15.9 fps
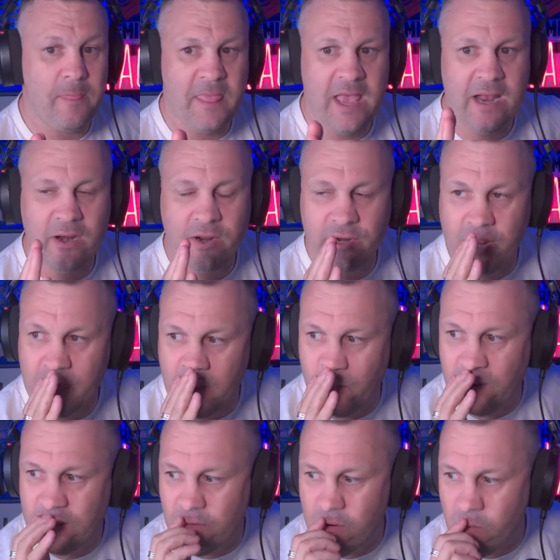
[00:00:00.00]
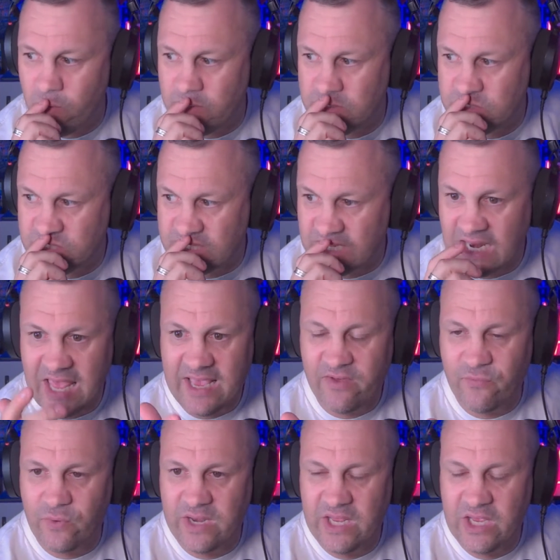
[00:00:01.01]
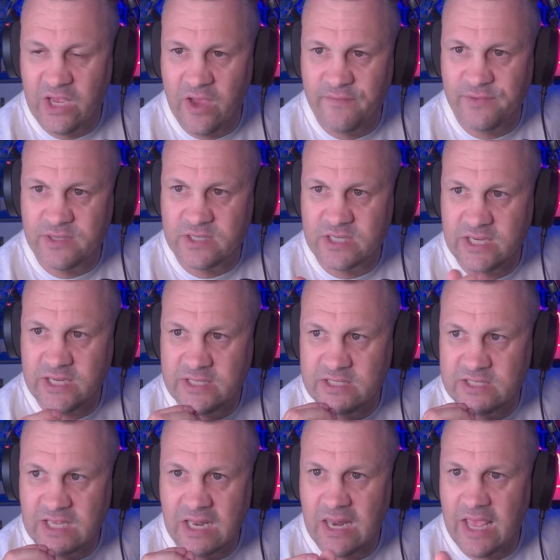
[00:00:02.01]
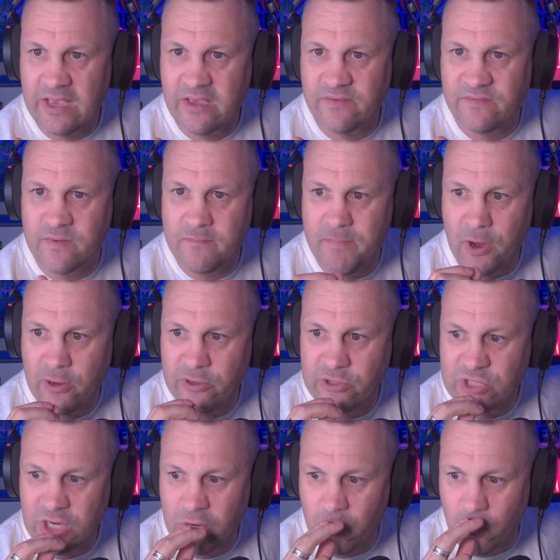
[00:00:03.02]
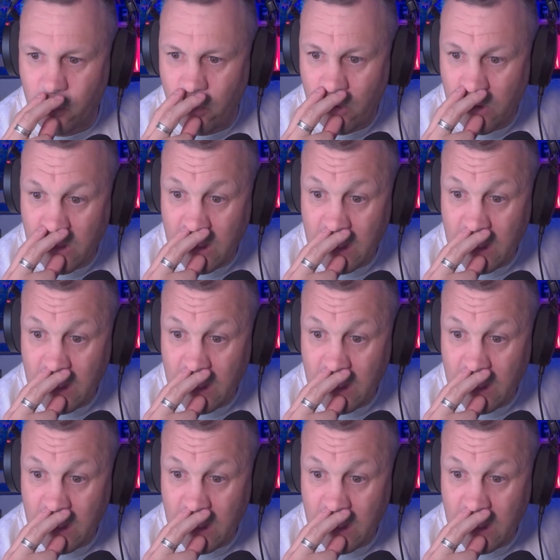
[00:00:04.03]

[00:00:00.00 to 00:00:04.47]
and I don't know whether it was just a lack of winning over the seasons, a lack of composure, or